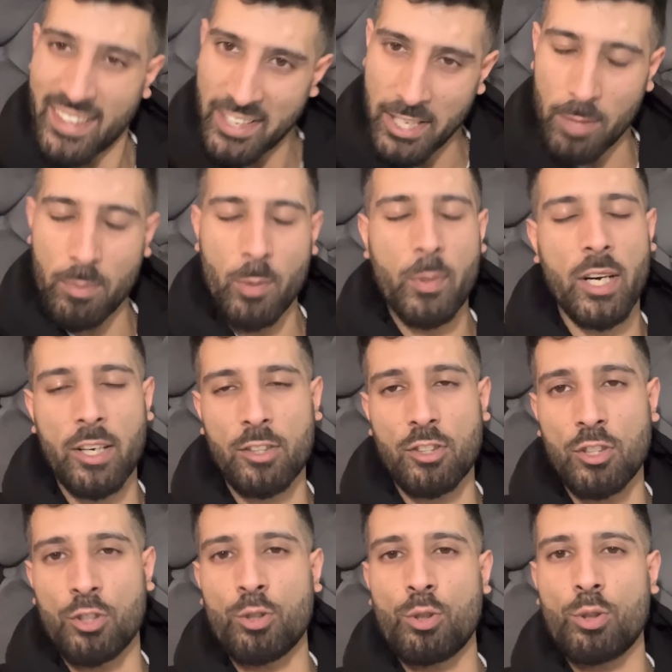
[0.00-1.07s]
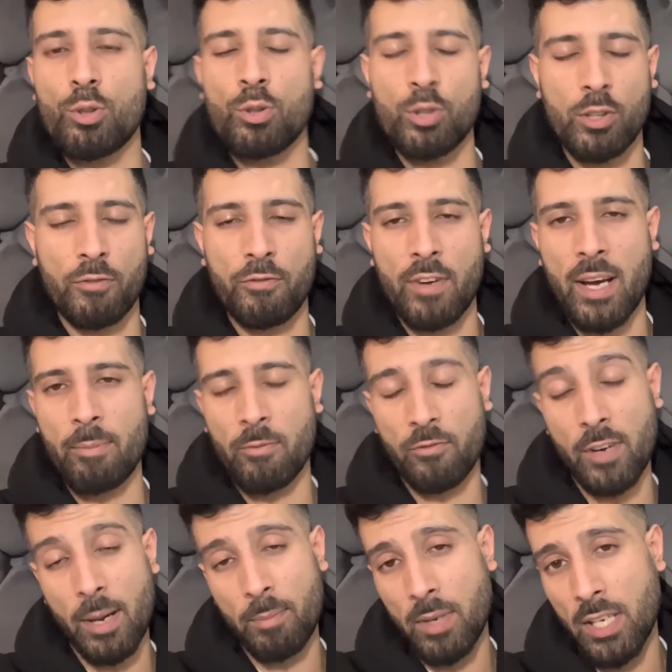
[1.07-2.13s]
Eid Mubarak to you, your fam
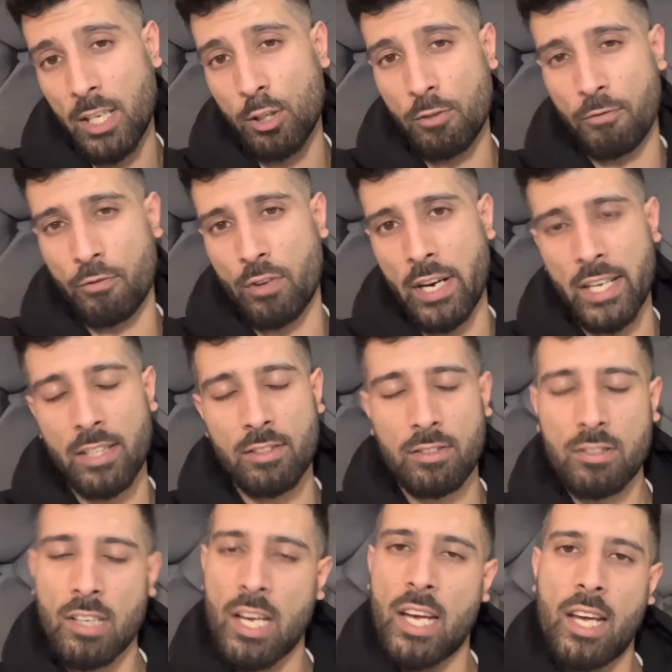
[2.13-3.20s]
family, your friends,